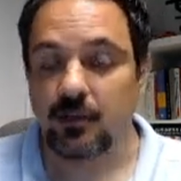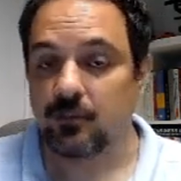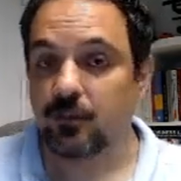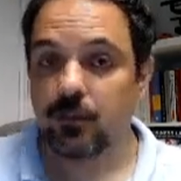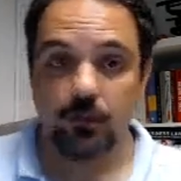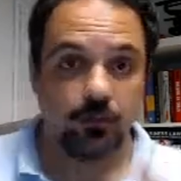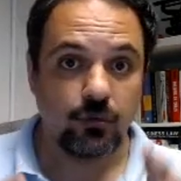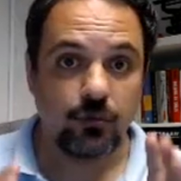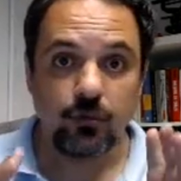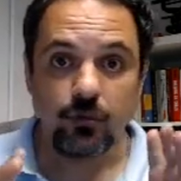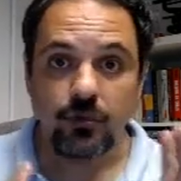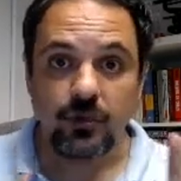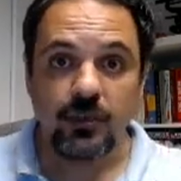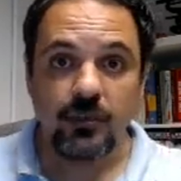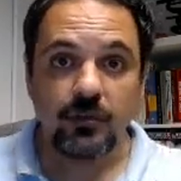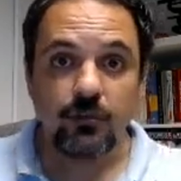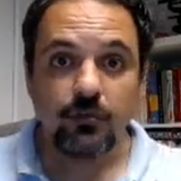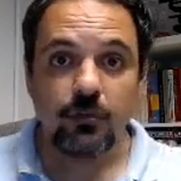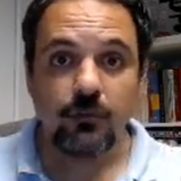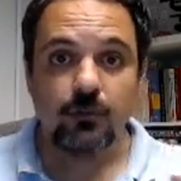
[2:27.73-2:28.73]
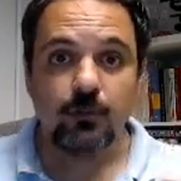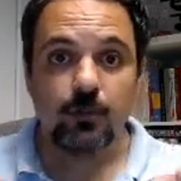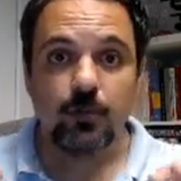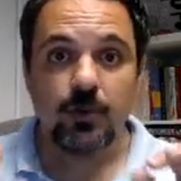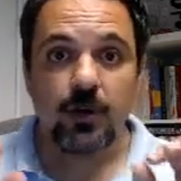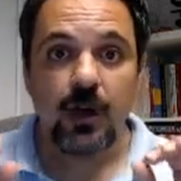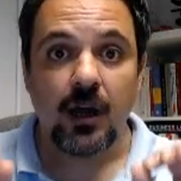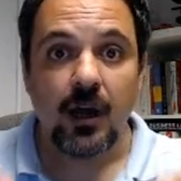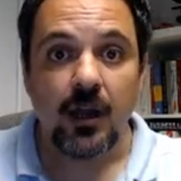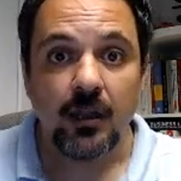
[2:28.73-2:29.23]
So you need to
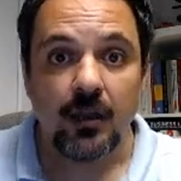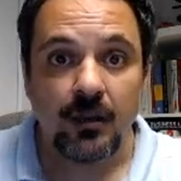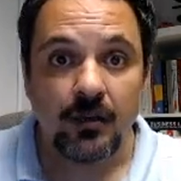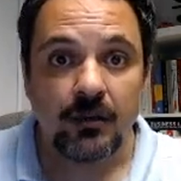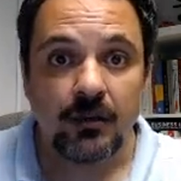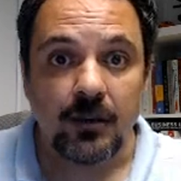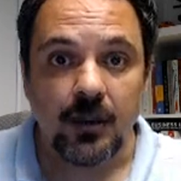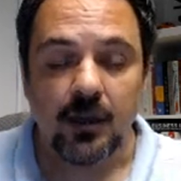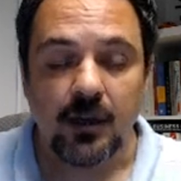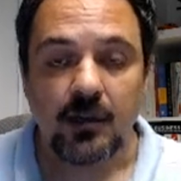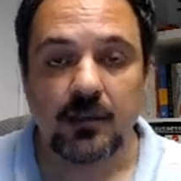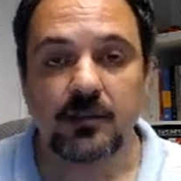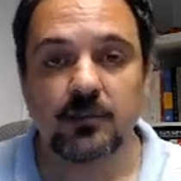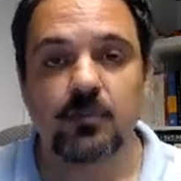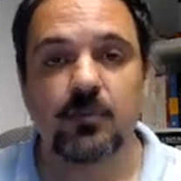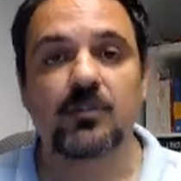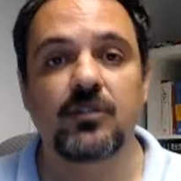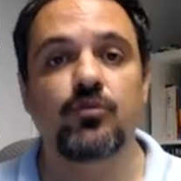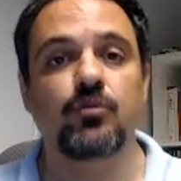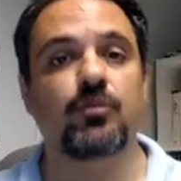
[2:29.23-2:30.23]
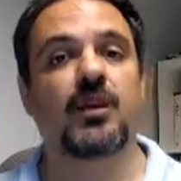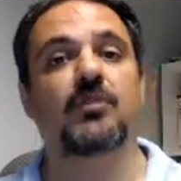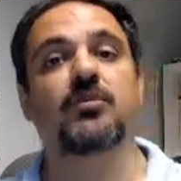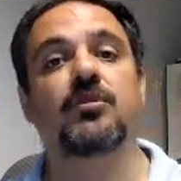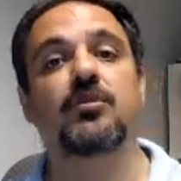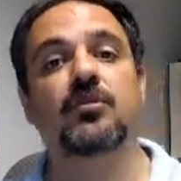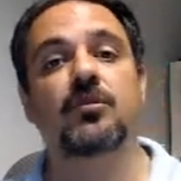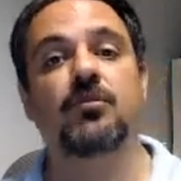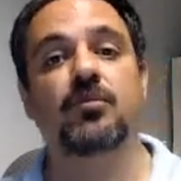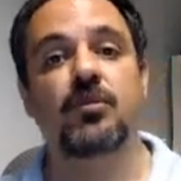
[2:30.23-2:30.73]
prioritize, but to be
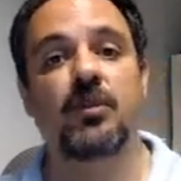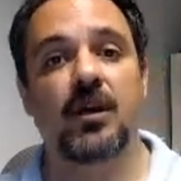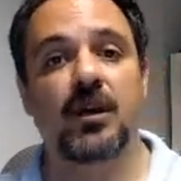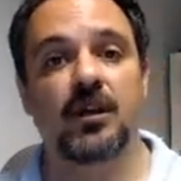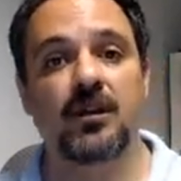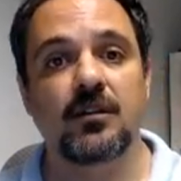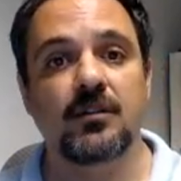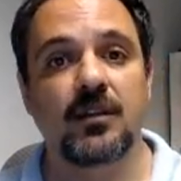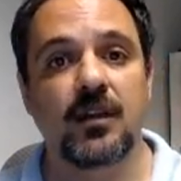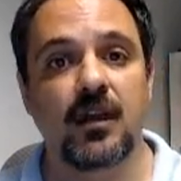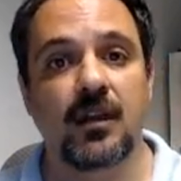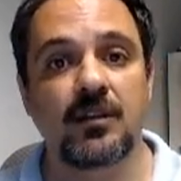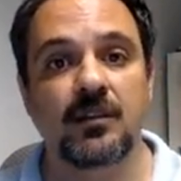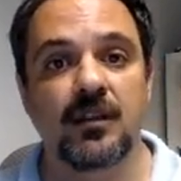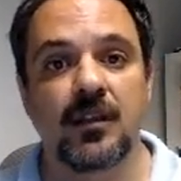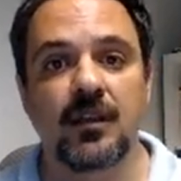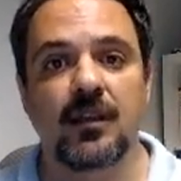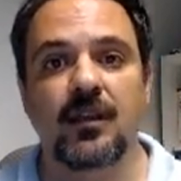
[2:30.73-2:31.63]
able to prioritize,